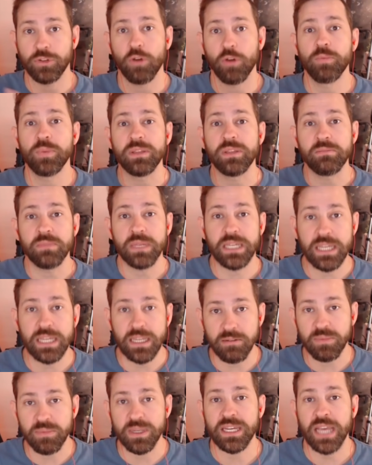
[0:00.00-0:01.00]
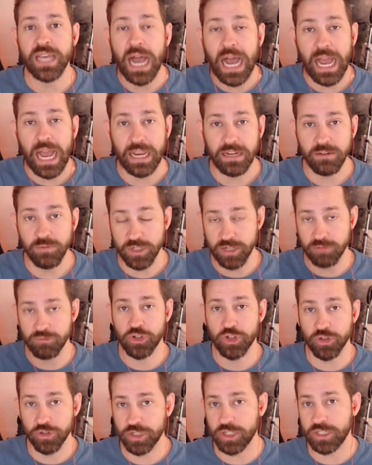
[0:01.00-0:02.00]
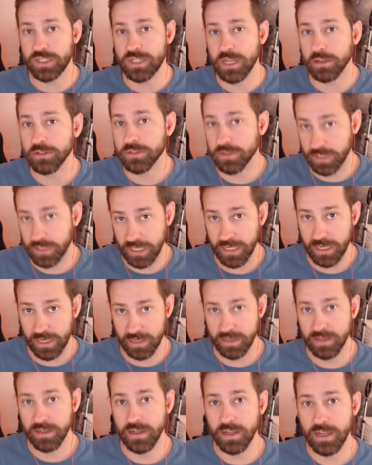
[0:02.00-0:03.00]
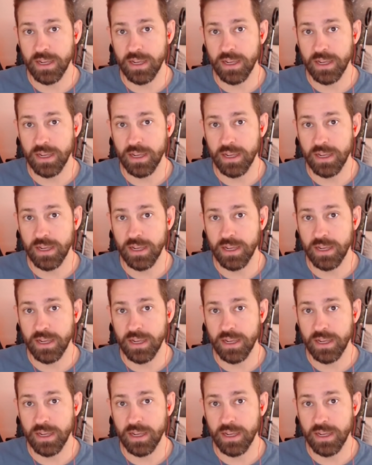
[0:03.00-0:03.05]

don't be mean, be kind, which I'm sure she tells her kid,